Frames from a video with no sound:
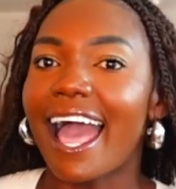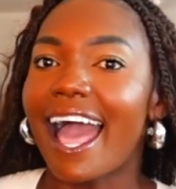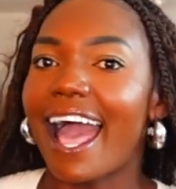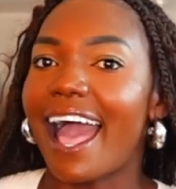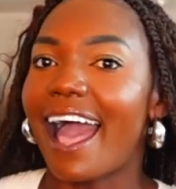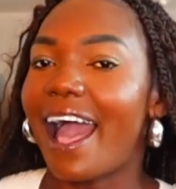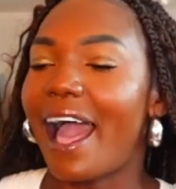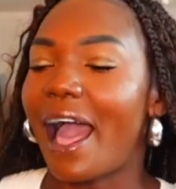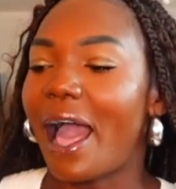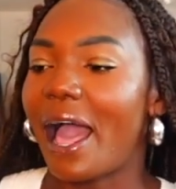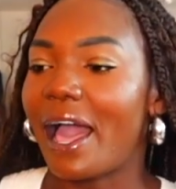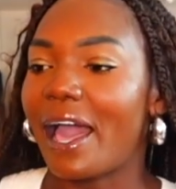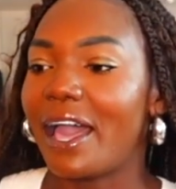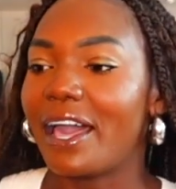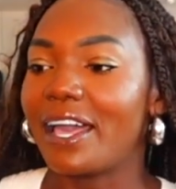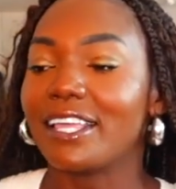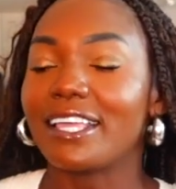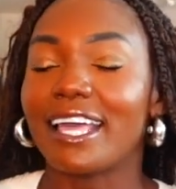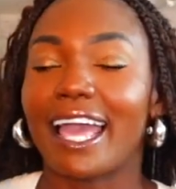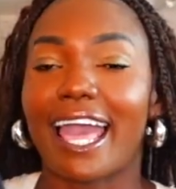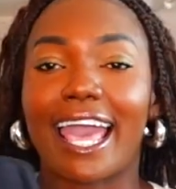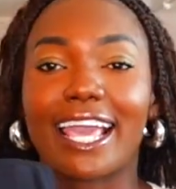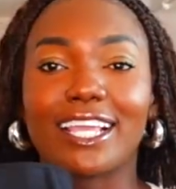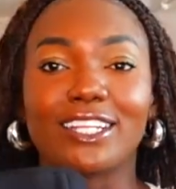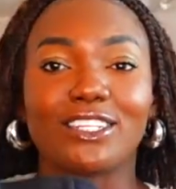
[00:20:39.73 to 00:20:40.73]

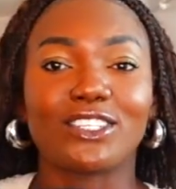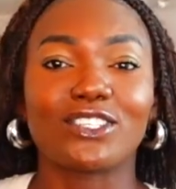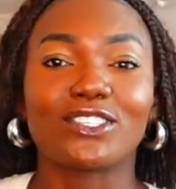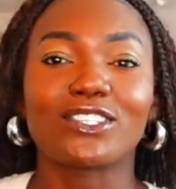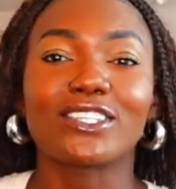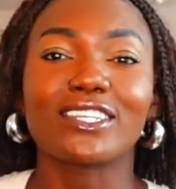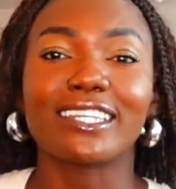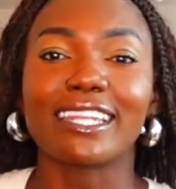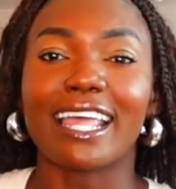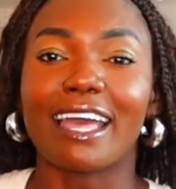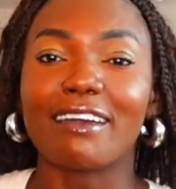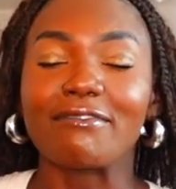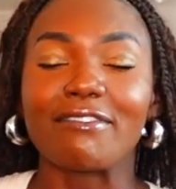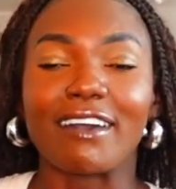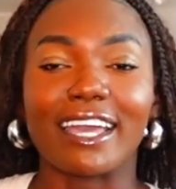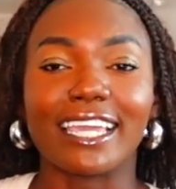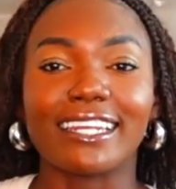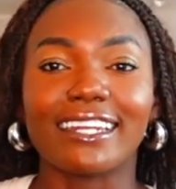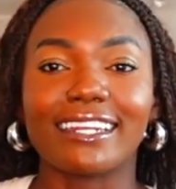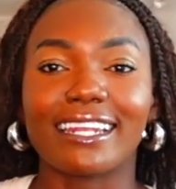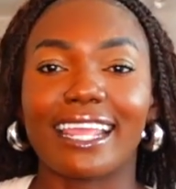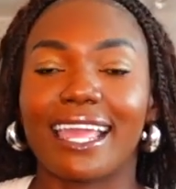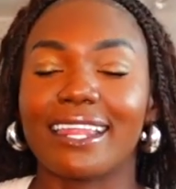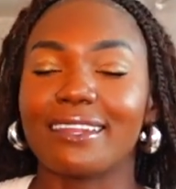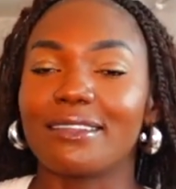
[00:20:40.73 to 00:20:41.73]
I just could not find
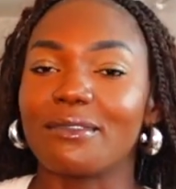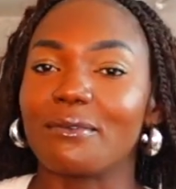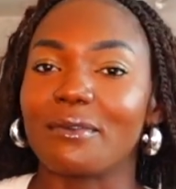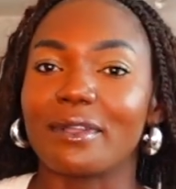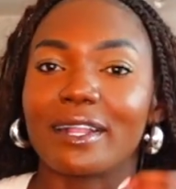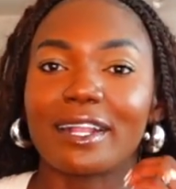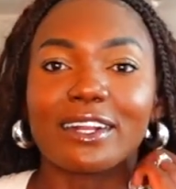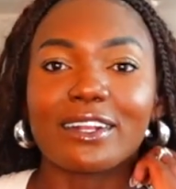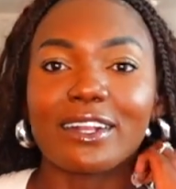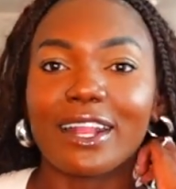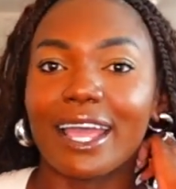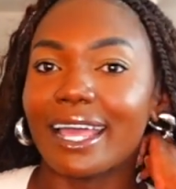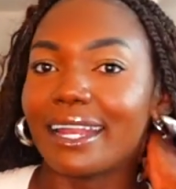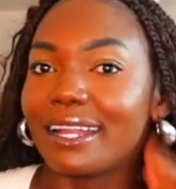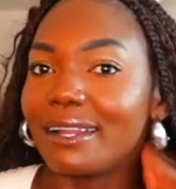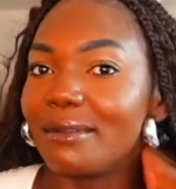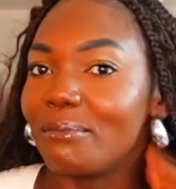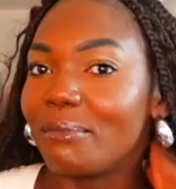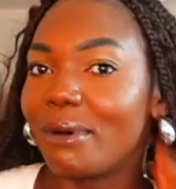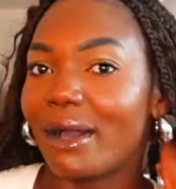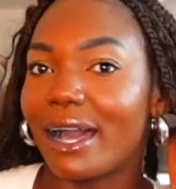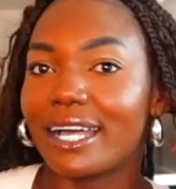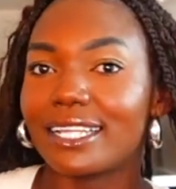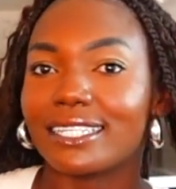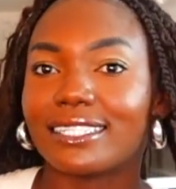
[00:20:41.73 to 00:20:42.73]
it anywhere, not in
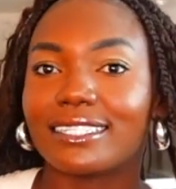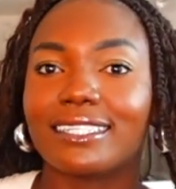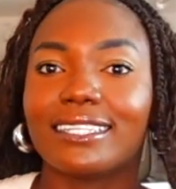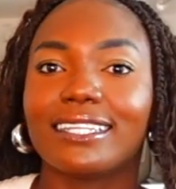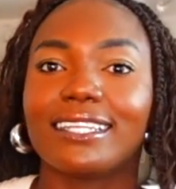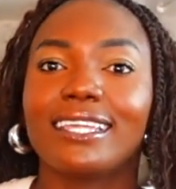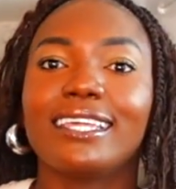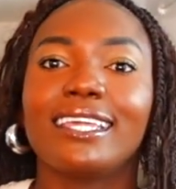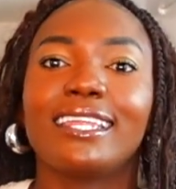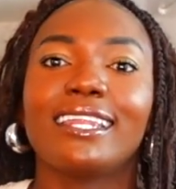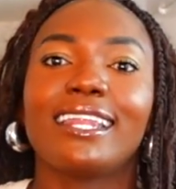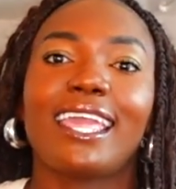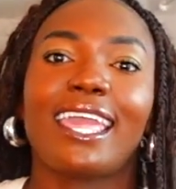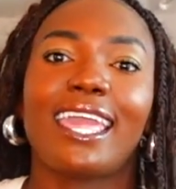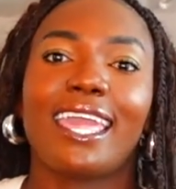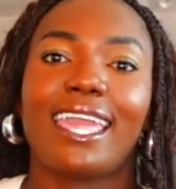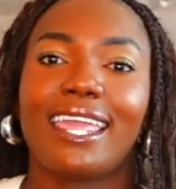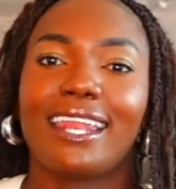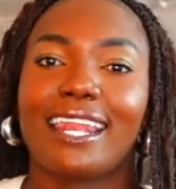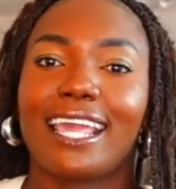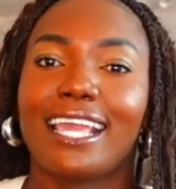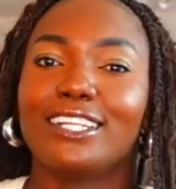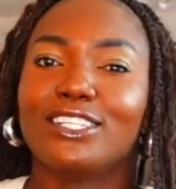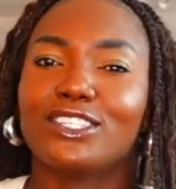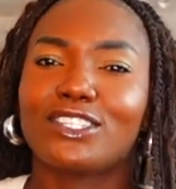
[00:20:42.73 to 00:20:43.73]
Boston,
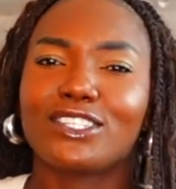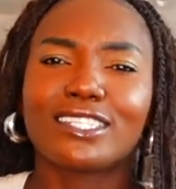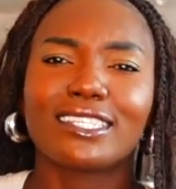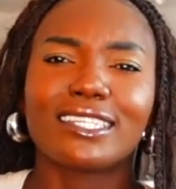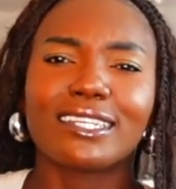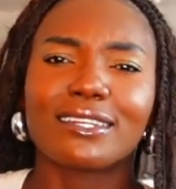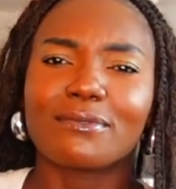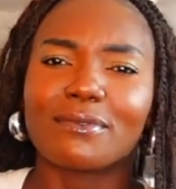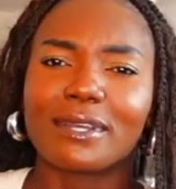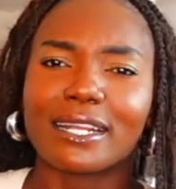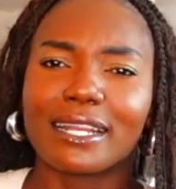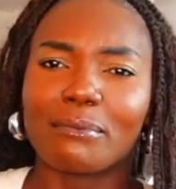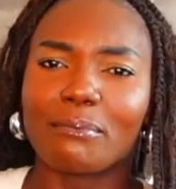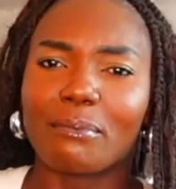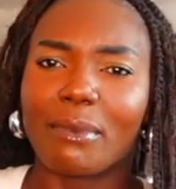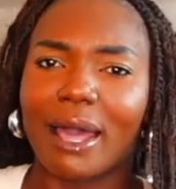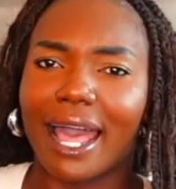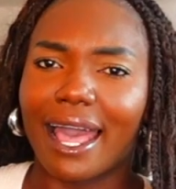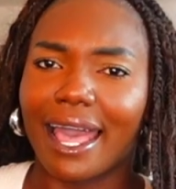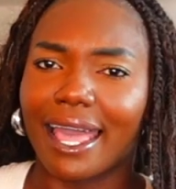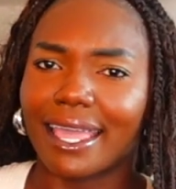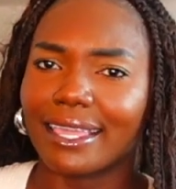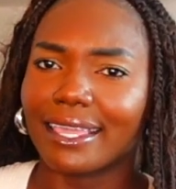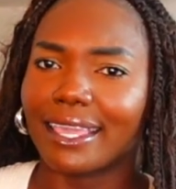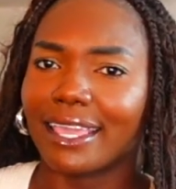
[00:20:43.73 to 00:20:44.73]
and I just didn't want to
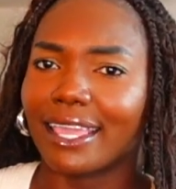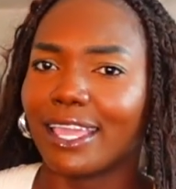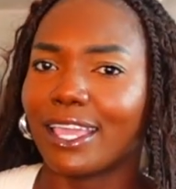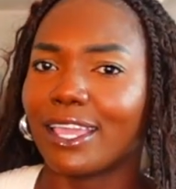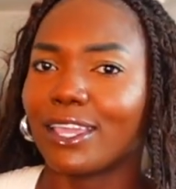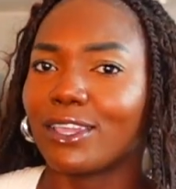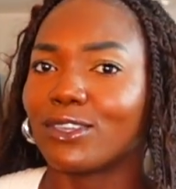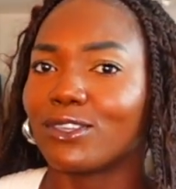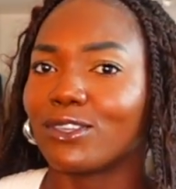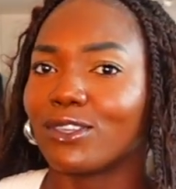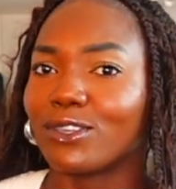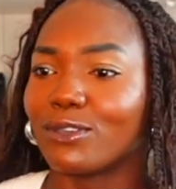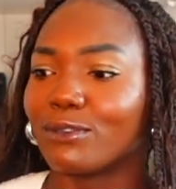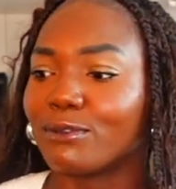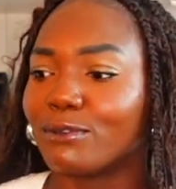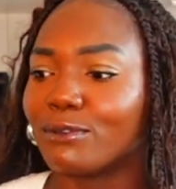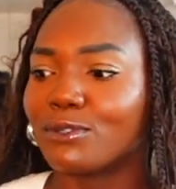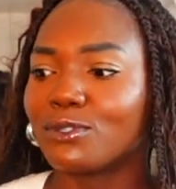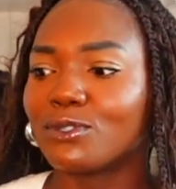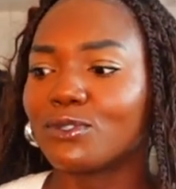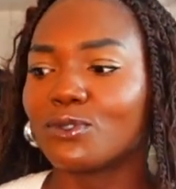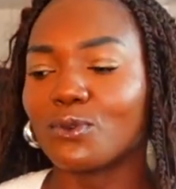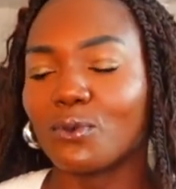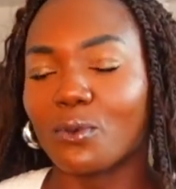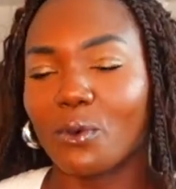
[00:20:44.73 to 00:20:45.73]
buy a
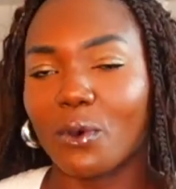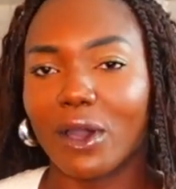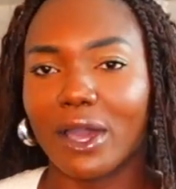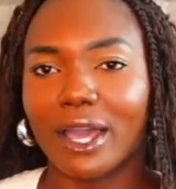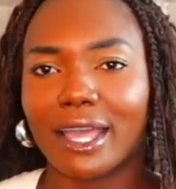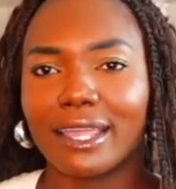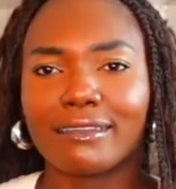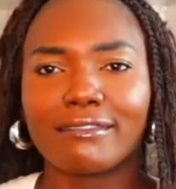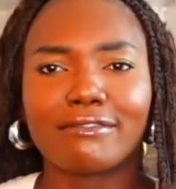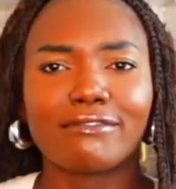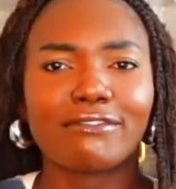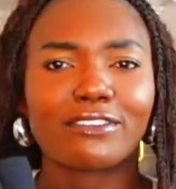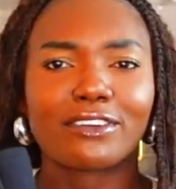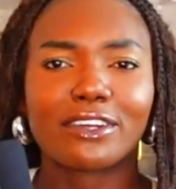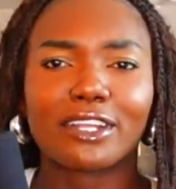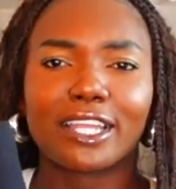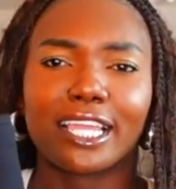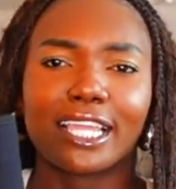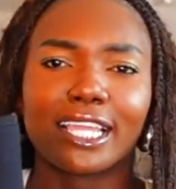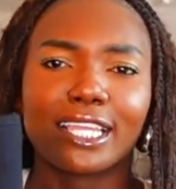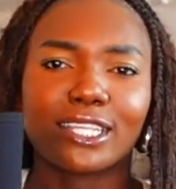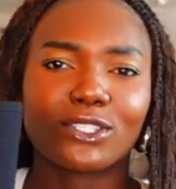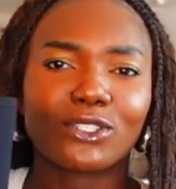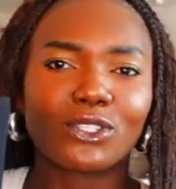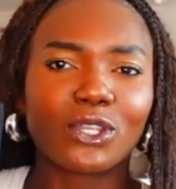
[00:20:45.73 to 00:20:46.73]
used one for
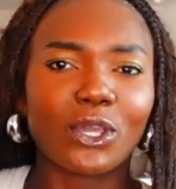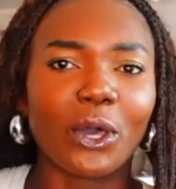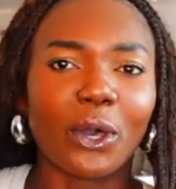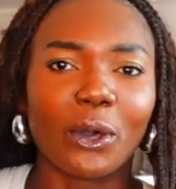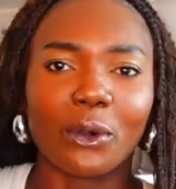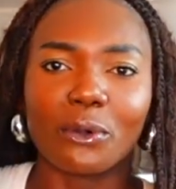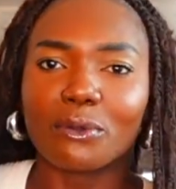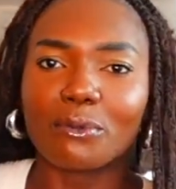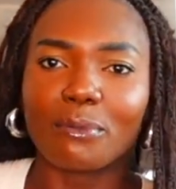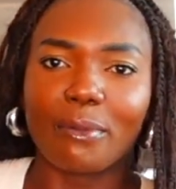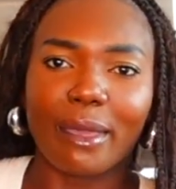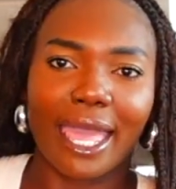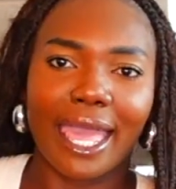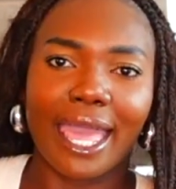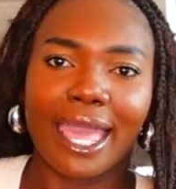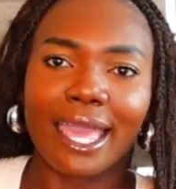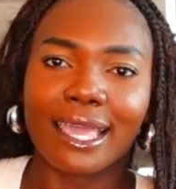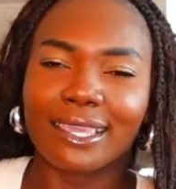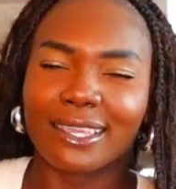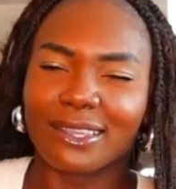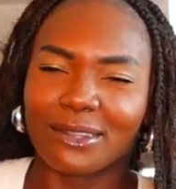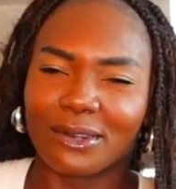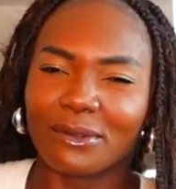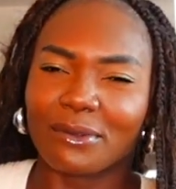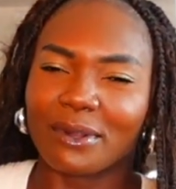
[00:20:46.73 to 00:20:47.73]
a tote
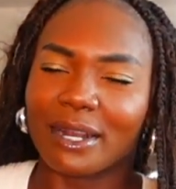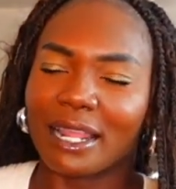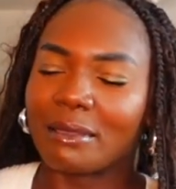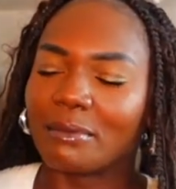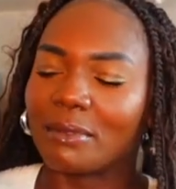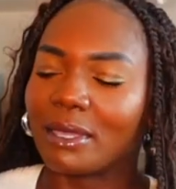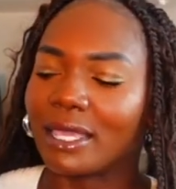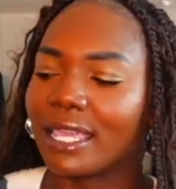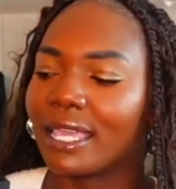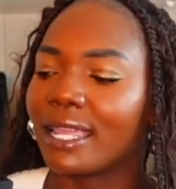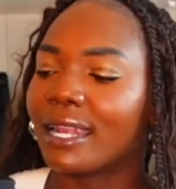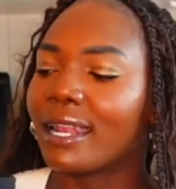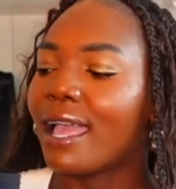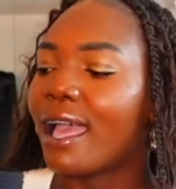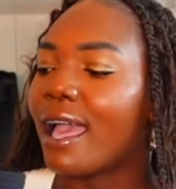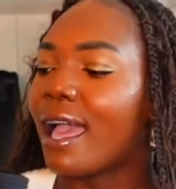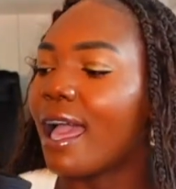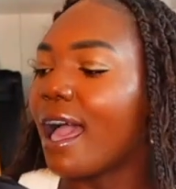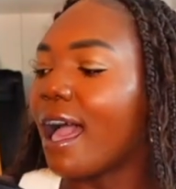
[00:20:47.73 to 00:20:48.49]
bag, you know what I mean?